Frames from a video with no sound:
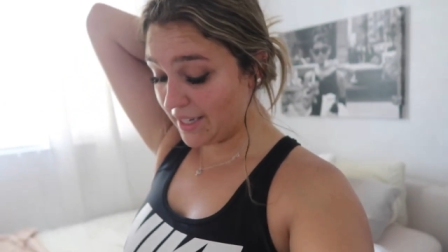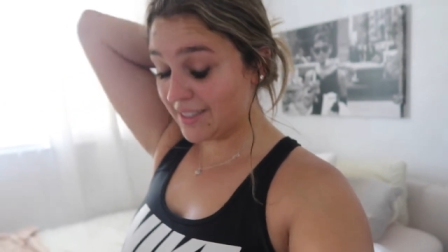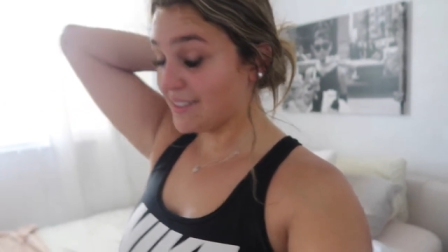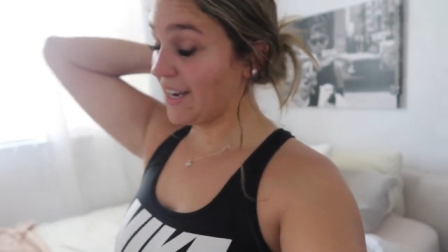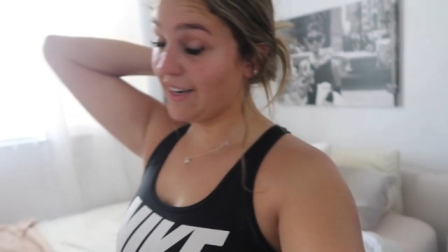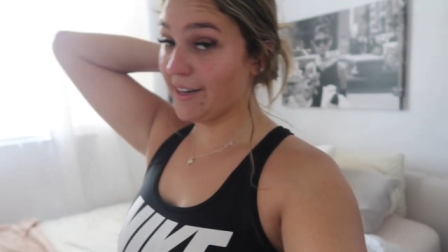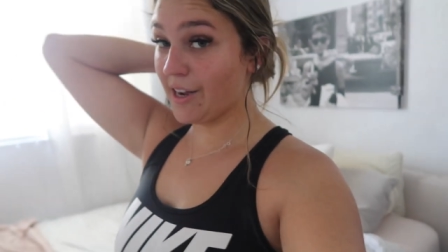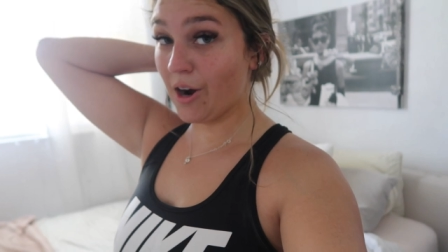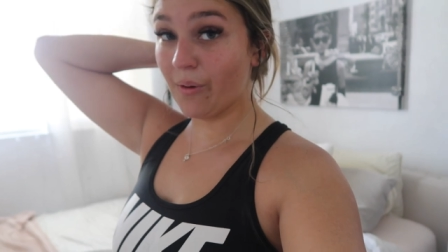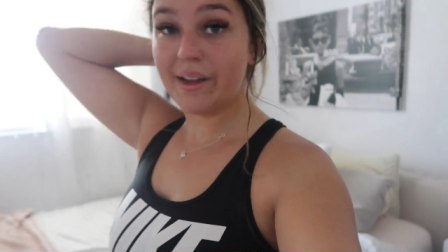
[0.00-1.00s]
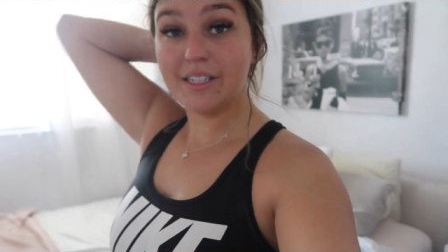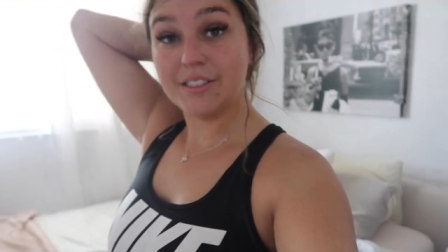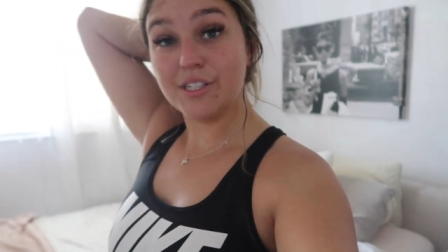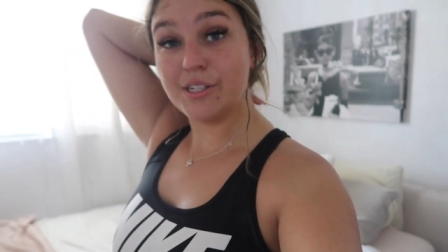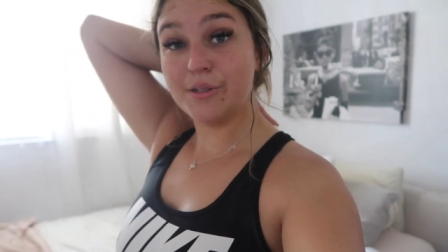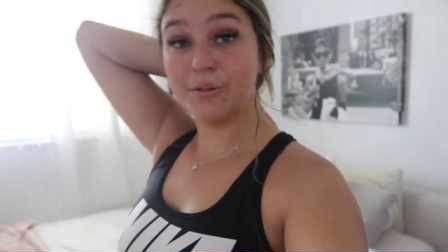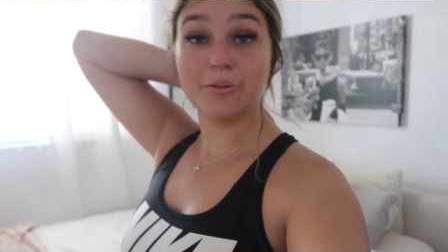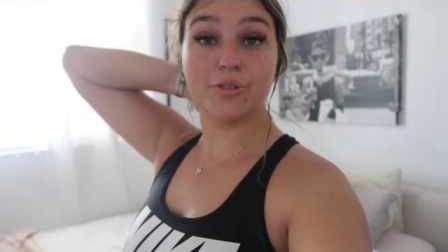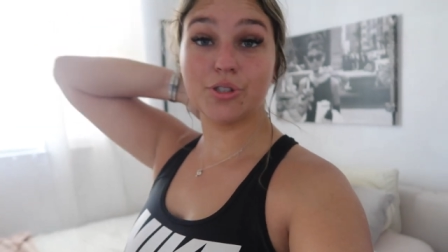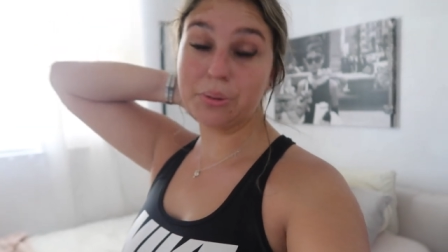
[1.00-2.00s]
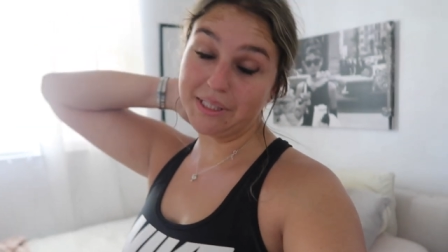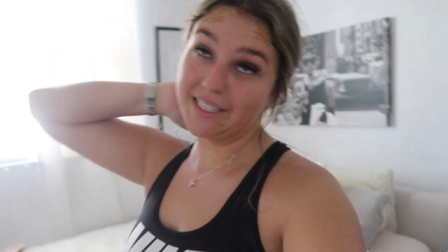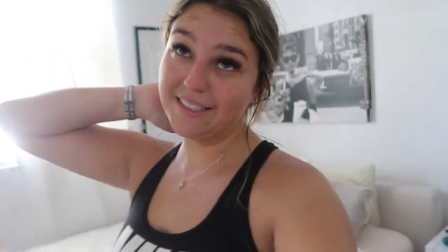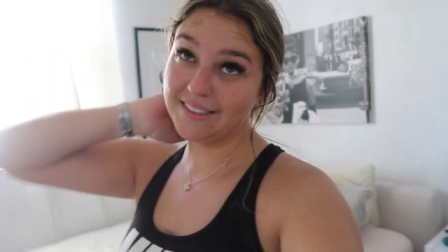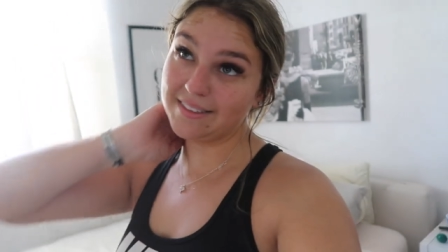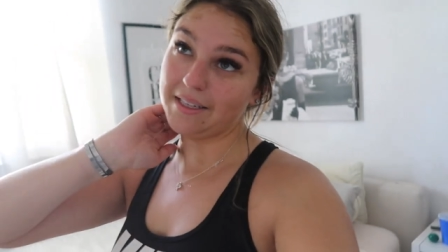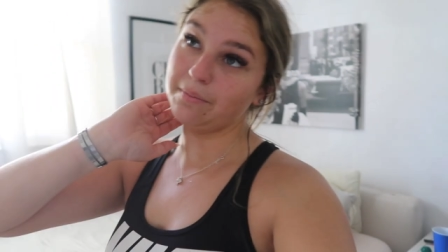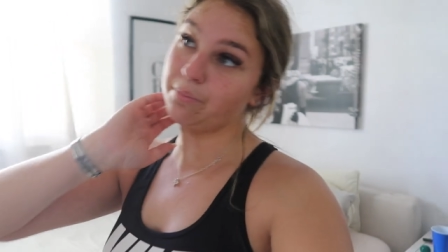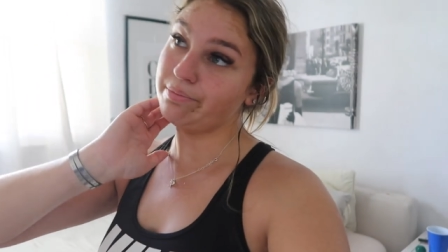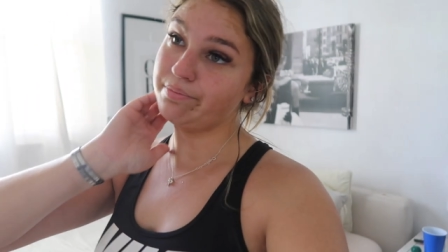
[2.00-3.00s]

He decided to go into trees and